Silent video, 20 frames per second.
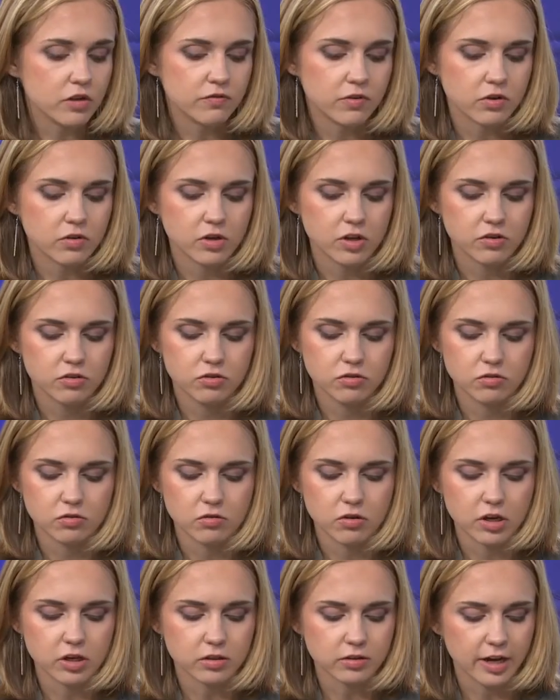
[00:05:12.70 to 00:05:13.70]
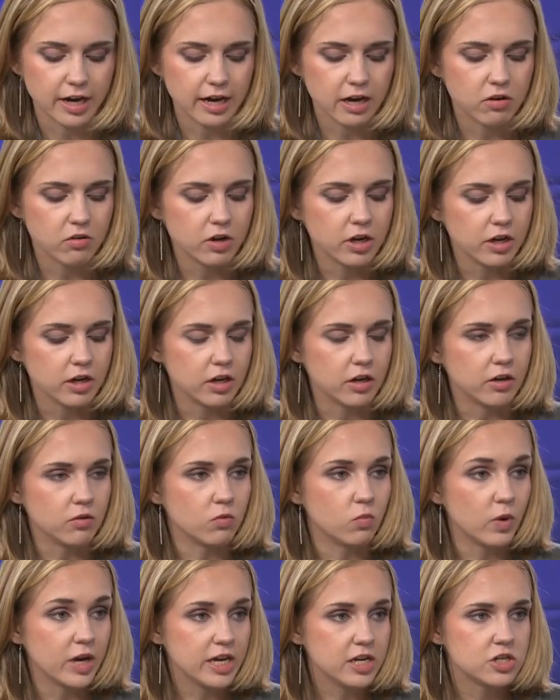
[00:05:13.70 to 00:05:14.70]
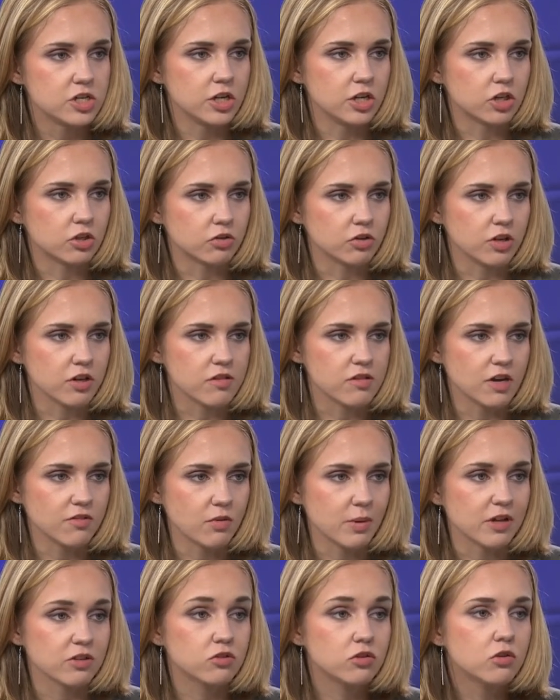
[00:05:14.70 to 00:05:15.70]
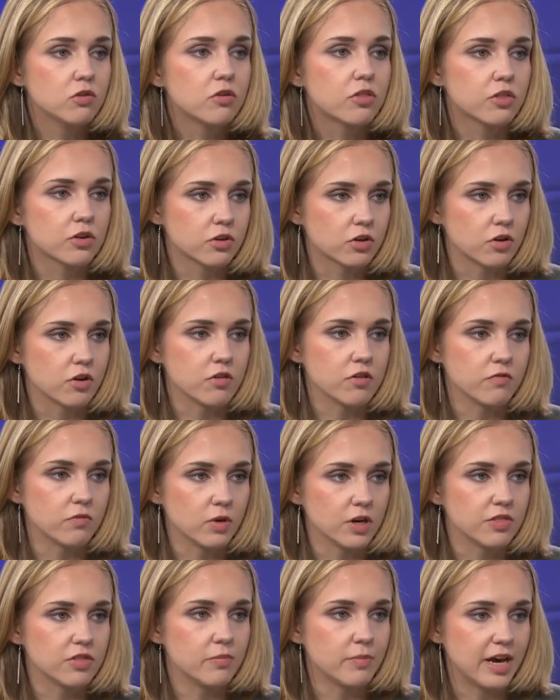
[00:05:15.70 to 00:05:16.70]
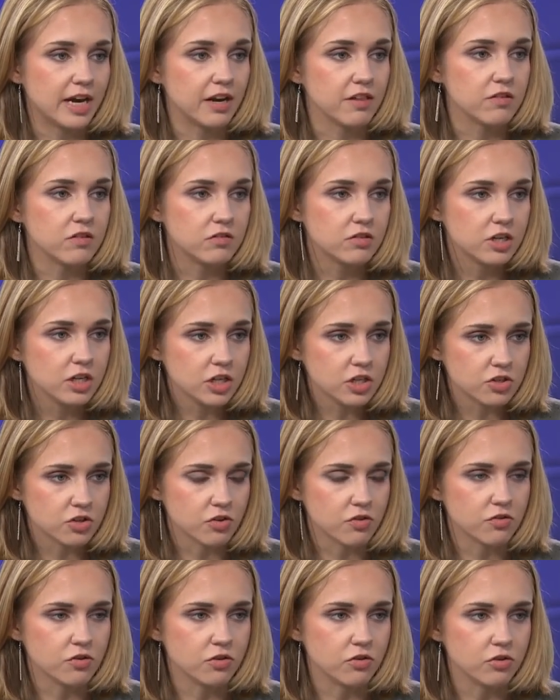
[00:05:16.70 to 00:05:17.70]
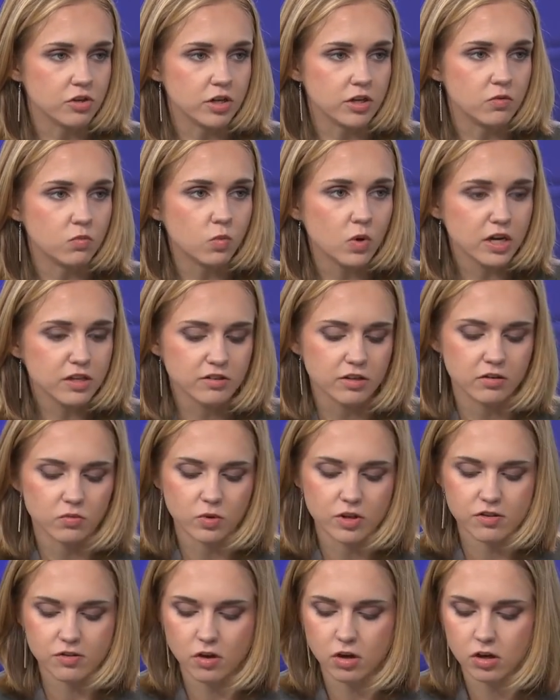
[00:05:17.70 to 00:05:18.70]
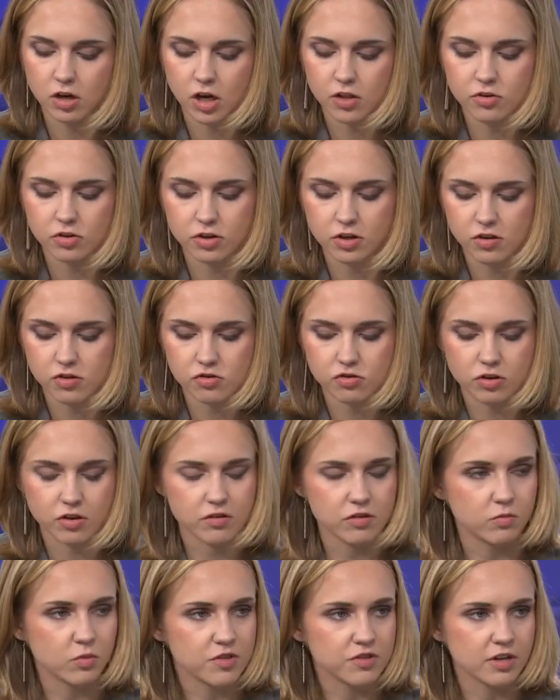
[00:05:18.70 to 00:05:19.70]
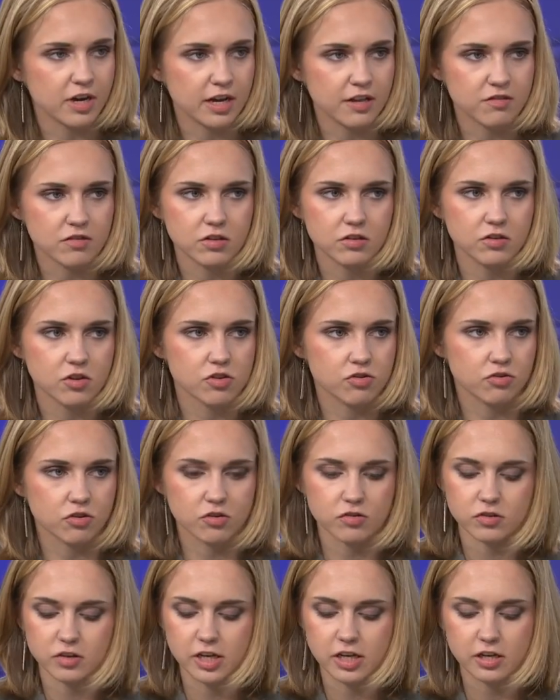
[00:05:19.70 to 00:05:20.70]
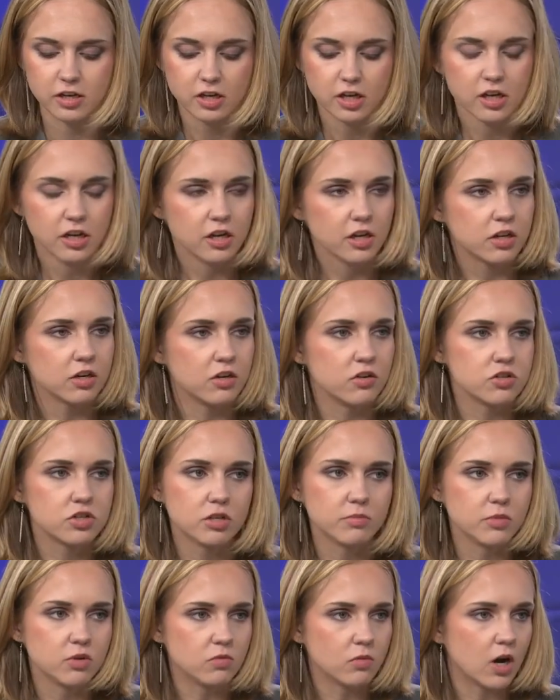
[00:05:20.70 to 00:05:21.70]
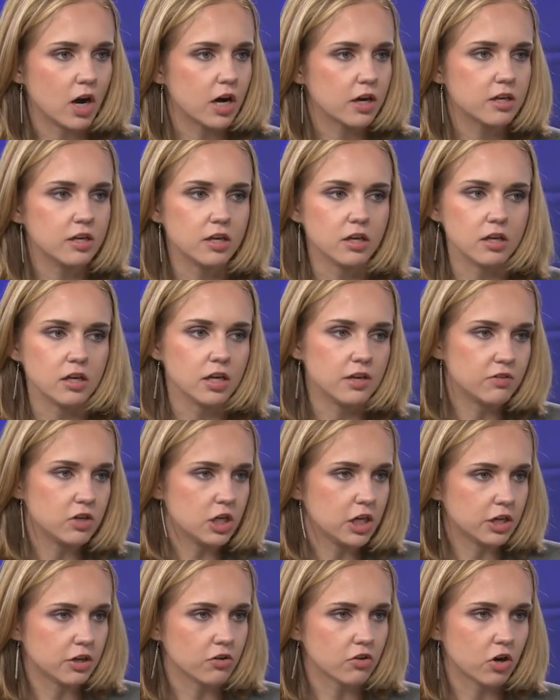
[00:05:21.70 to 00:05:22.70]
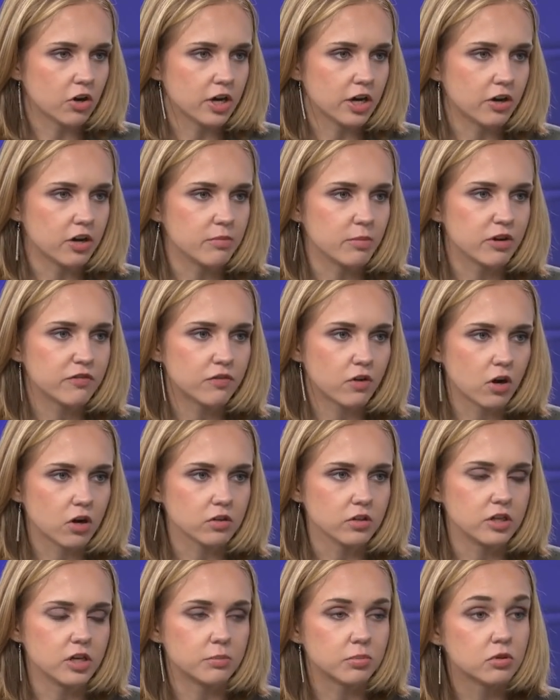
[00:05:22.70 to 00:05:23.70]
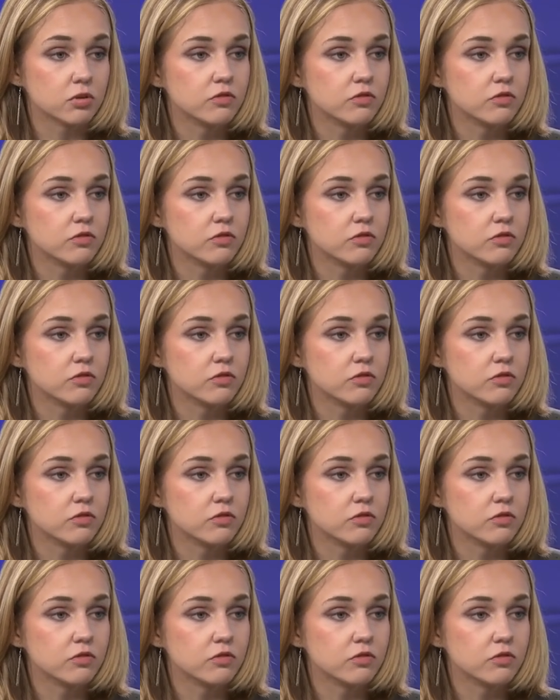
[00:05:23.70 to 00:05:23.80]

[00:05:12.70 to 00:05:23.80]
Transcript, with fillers: only voted to allow a wage increase of about two-thirds of what the Madison Teachers Union wanted. We saw other districts in Wisconsin, districts like Kenosha, Milwaukee, even here in our area, McFarland,